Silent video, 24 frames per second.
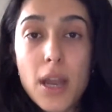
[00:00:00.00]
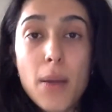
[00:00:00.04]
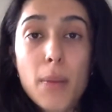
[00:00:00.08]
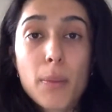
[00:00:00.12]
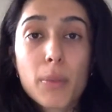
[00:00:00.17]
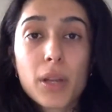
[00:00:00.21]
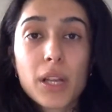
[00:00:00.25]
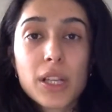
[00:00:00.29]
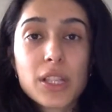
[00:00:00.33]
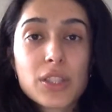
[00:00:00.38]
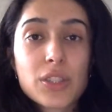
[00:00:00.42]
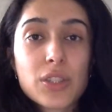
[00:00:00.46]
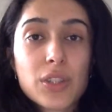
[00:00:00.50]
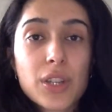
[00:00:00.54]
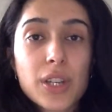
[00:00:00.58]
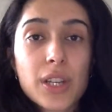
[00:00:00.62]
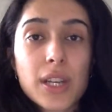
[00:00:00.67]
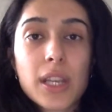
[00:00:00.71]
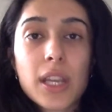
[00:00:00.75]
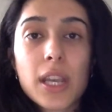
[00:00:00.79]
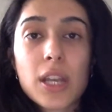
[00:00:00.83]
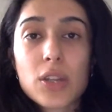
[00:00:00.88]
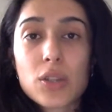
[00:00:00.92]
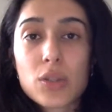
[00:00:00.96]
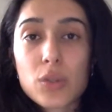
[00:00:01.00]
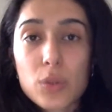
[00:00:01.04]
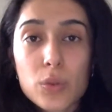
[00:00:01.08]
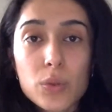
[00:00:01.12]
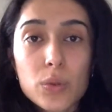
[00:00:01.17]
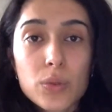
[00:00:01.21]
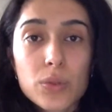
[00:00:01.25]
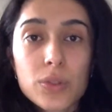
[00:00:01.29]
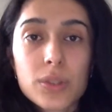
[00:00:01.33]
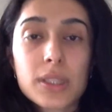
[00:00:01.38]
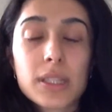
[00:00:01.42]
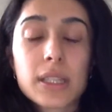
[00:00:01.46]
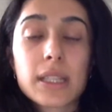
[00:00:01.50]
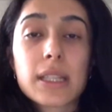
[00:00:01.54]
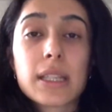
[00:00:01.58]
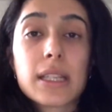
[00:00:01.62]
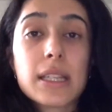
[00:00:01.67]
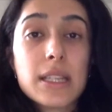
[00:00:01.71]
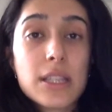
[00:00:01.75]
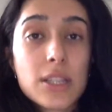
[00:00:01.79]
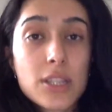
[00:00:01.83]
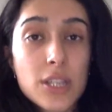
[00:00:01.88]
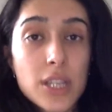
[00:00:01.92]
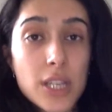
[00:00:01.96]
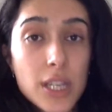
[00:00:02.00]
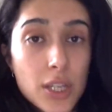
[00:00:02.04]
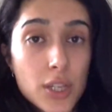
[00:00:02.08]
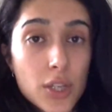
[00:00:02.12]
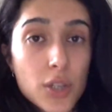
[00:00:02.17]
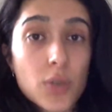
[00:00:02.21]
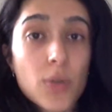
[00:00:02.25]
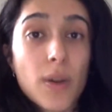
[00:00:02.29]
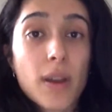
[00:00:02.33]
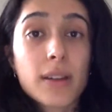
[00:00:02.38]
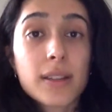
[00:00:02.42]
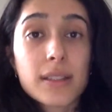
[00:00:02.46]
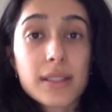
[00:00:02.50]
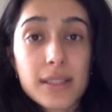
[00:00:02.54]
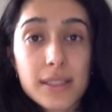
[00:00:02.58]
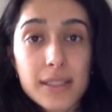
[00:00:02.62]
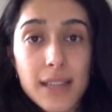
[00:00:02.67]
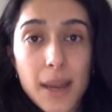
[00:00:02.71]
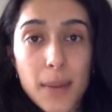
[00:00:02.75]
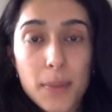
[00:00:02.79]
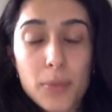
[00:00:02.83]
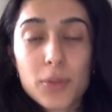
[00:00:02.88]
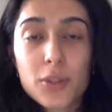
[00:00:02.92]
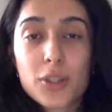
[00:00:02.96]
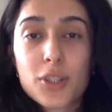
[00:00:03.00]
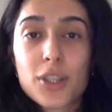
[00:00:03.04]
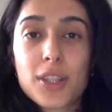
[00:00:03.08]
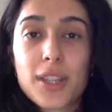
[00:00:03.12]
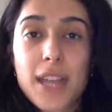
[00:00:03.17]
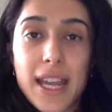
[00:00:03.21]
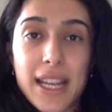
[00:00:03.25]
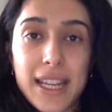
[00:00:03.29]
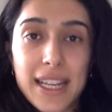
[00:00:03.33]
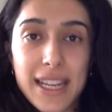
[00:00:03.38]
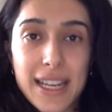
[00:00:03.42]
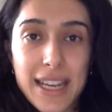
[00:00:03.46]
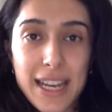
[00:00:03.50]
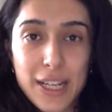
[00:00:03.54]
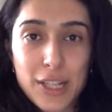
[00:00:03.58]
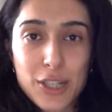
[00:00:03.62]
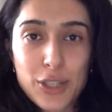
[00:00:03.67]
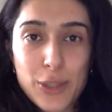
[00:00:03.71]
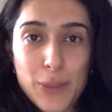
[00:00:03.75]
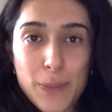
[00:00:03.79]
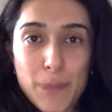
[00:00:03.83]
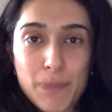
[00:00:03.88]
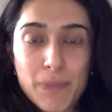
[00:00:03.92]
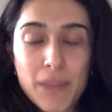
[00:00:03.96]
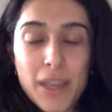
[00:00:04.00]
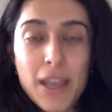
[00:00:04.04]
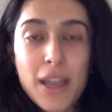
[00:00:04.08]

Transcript: Plus, you're going to get tools to continue and establish that connection